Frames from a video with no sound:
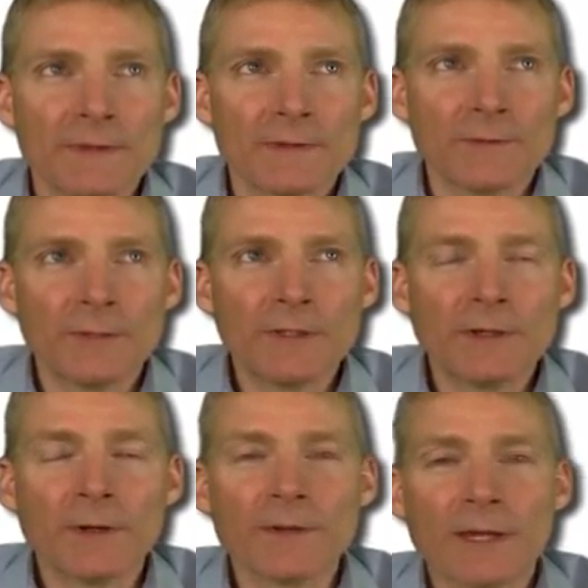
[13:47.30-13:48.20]
we
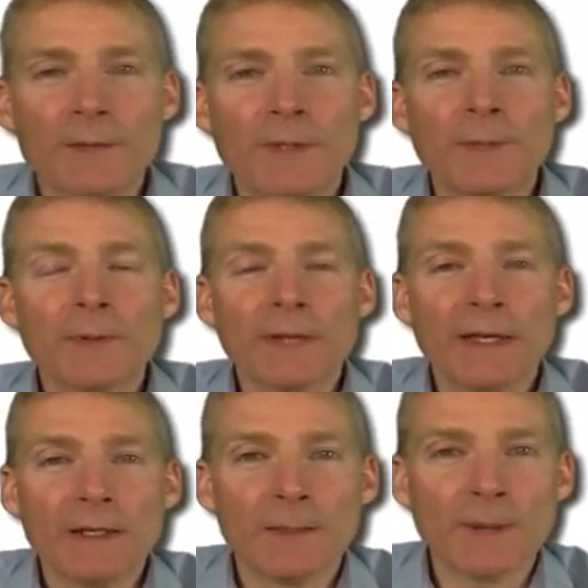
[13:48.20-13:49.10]
know that people
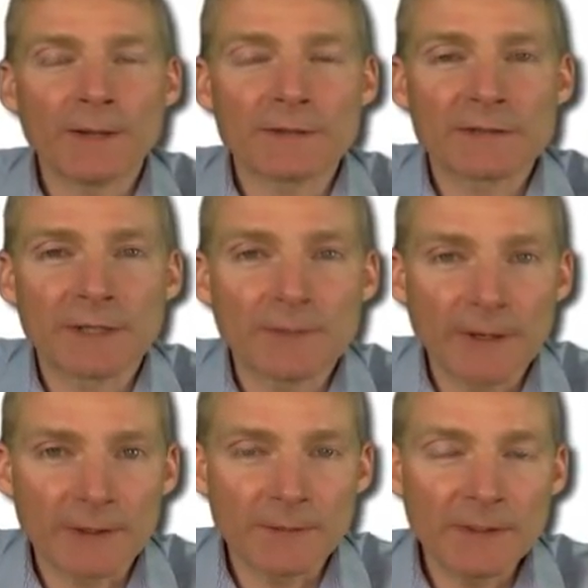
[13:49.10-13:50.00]
ate about the same
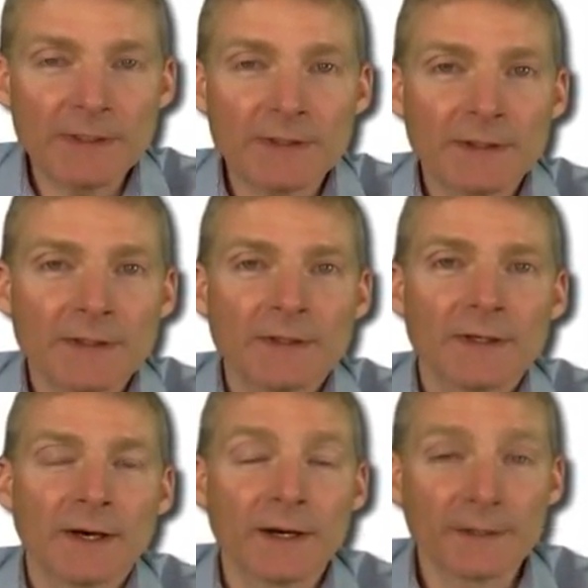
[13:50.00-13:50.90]
amount of meat
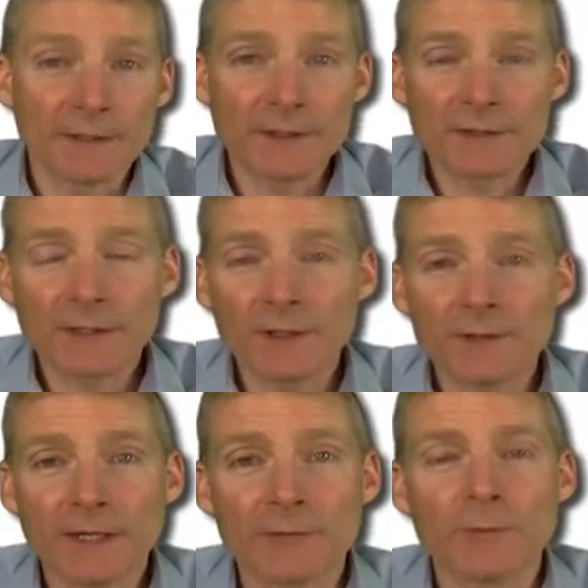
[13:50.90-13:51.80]
100 years ago.
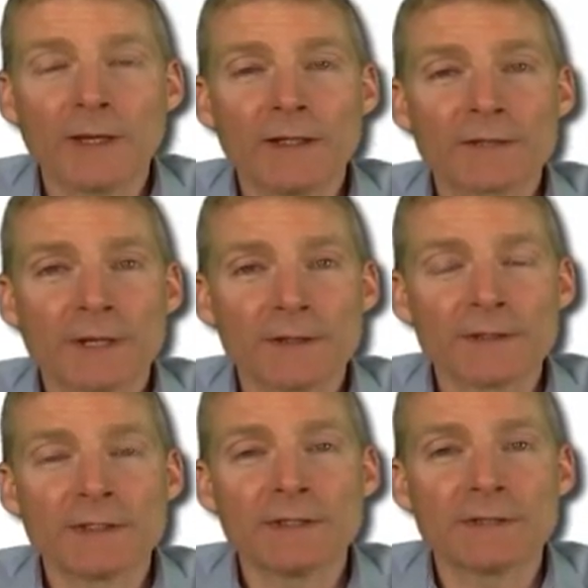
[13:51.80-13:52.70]
They had way less heart
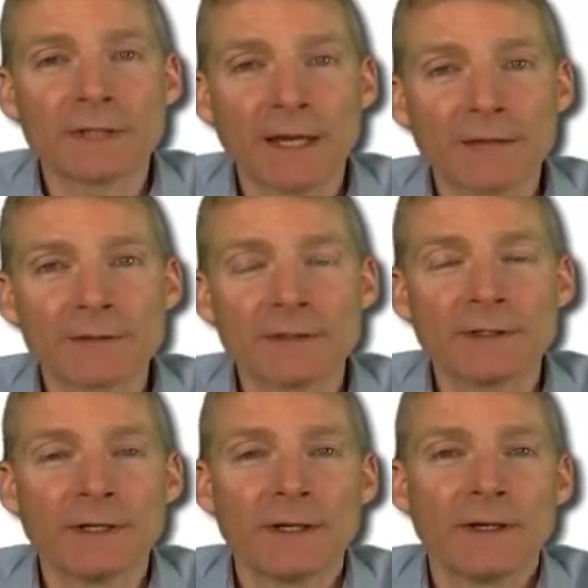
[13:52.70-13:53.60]
disease and
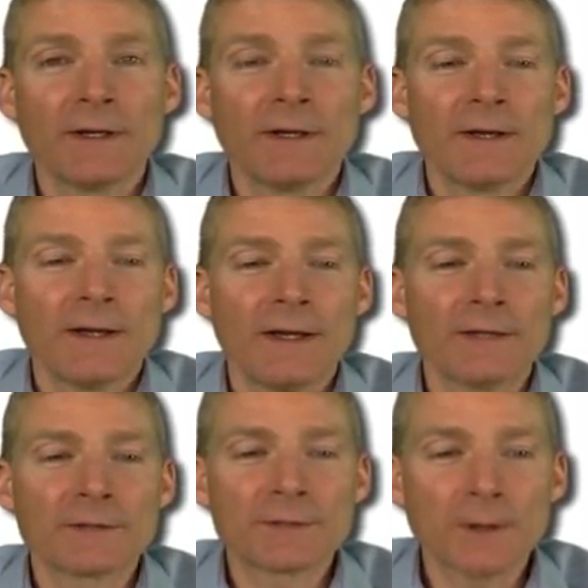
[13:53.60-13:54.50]
cancer
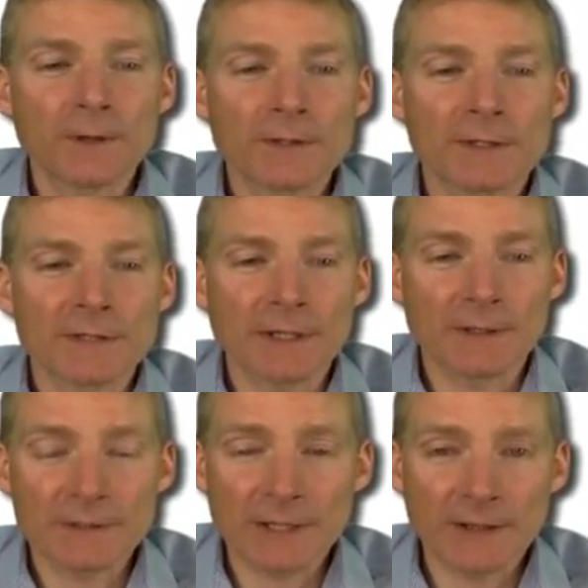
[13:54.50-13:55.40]
and strokes, et cetera,
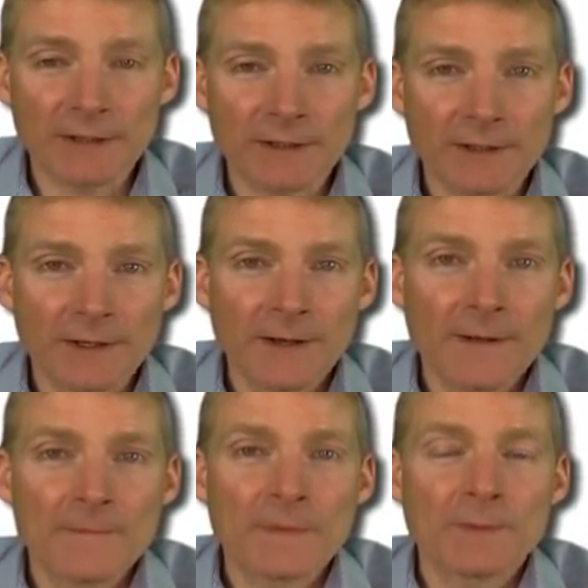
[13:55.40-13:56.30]
et cetera.
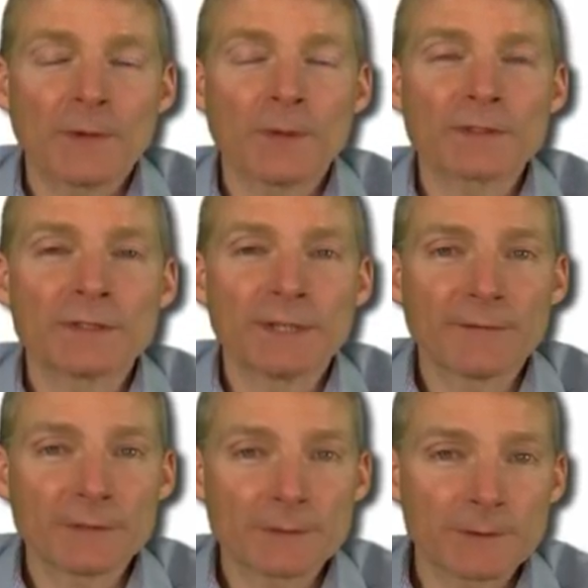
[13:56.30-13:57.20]
But what's the
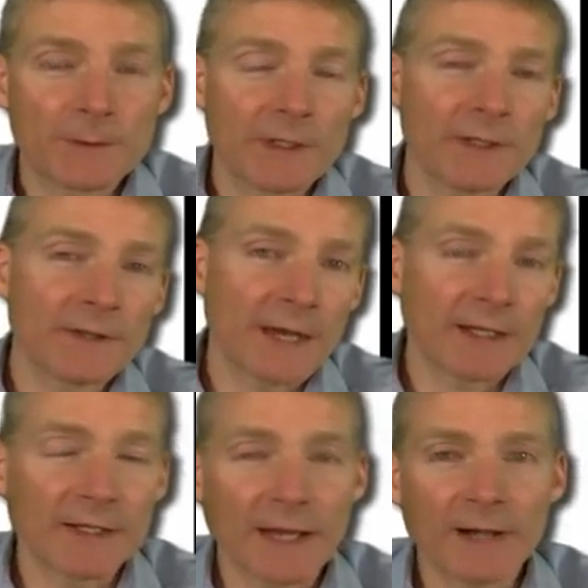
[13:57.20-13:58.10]
difference between then
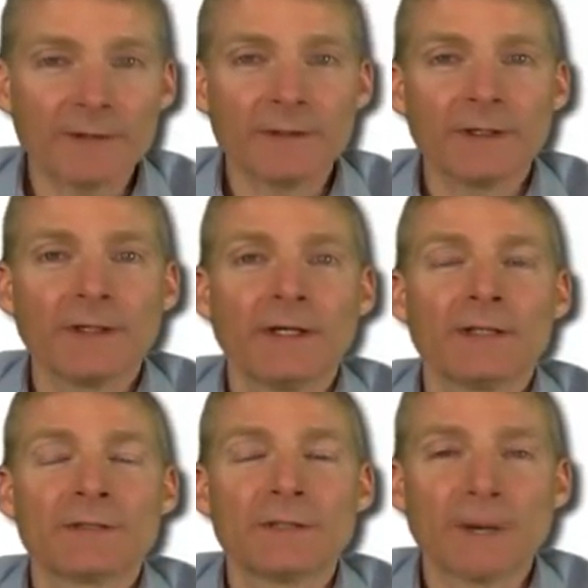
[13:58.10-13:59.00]
and now?
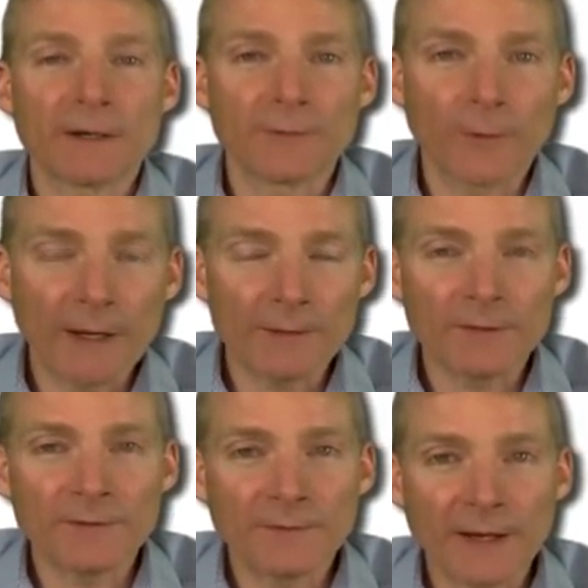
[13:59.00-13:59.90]
It's the amount of white
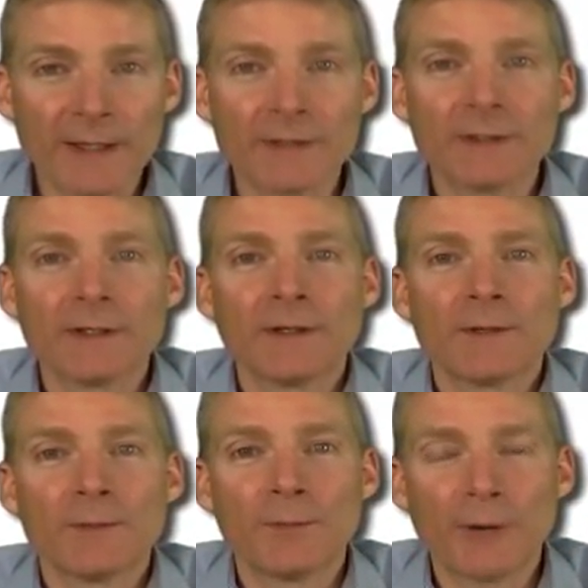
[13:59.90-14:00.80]
refined
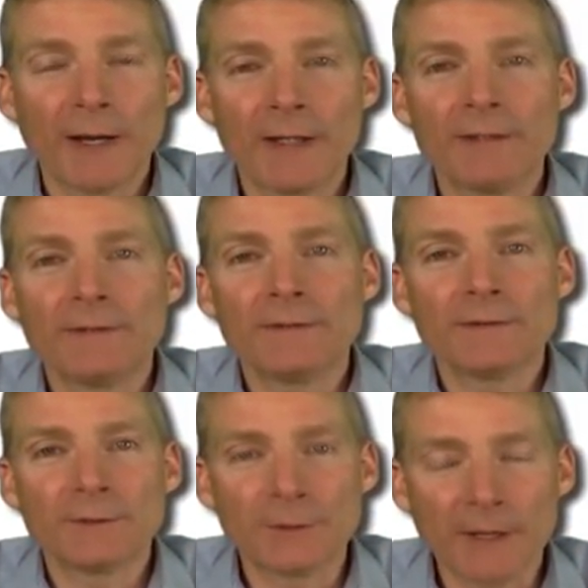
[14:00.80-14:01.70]
bread,
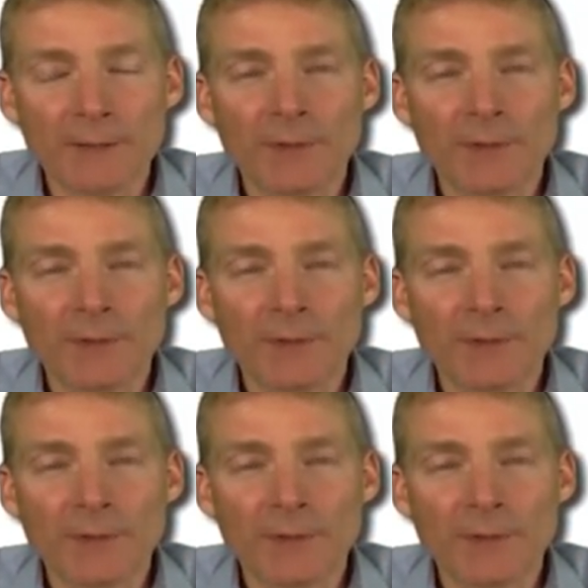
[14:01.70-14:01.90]
grain